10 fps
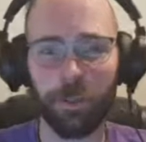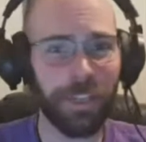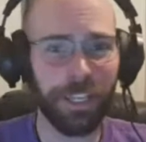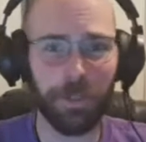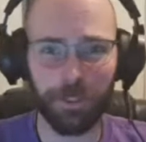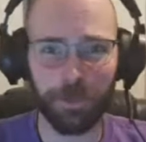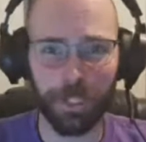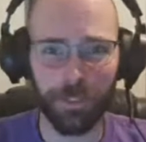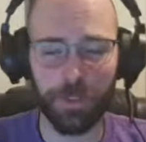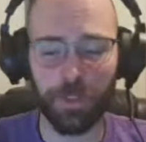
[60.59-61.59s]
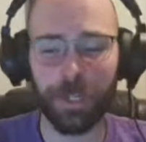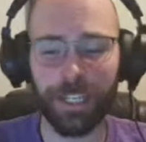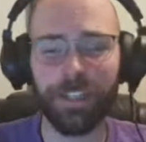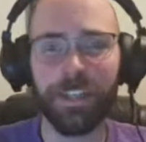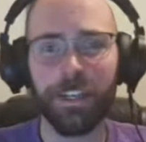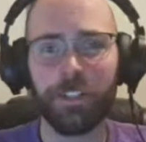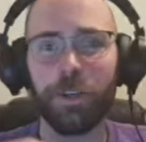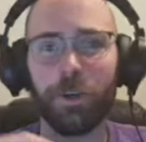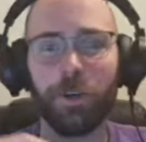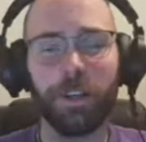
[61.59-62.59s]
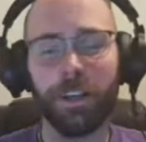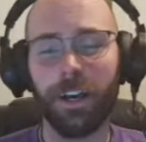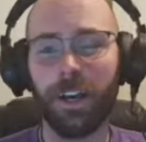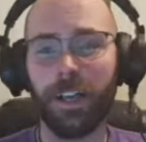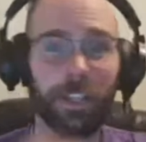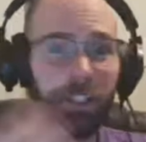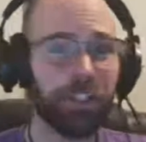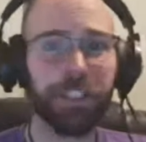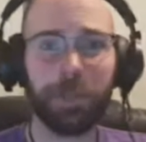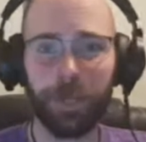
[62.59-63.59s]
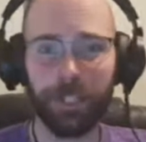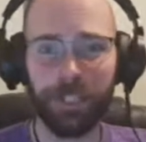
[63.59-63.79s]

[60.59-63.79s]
thank you so much for joining. So let's just get right